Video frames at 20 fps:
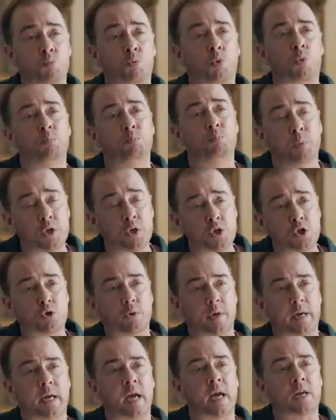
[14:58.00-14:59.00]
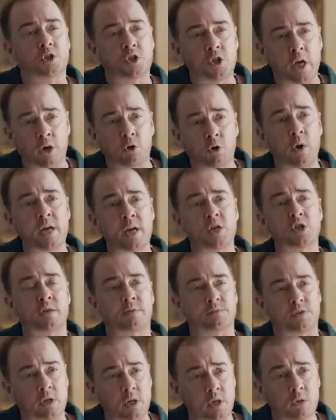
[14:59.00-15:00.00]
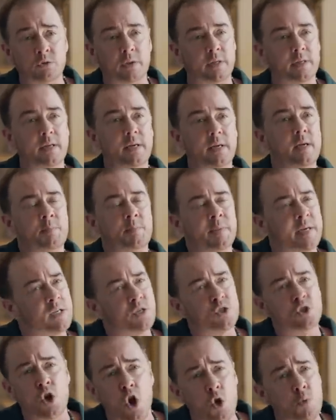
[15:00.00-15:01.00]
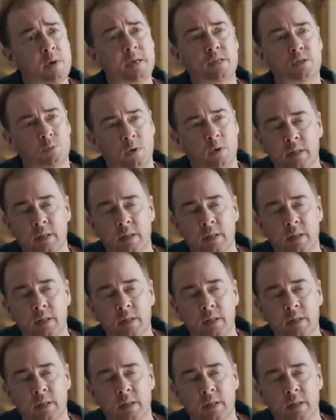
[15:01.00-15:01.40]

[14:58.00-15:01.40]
We're butchering a generation of children because nobody's